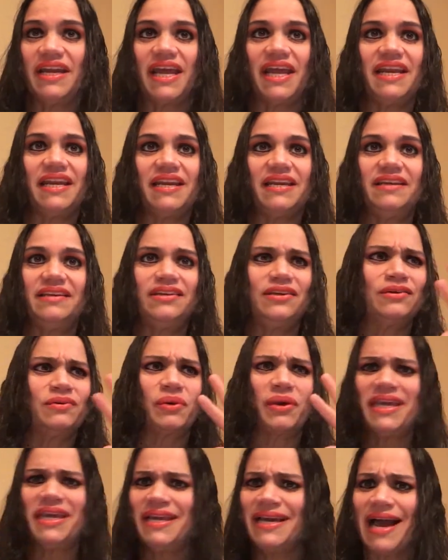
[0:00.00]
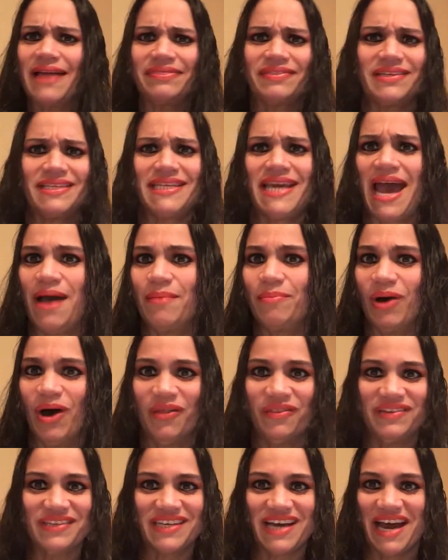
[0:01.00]
And, you know, he got the tab
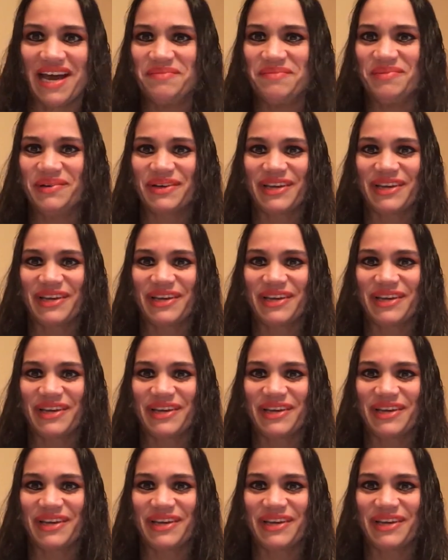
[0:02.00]
all the time.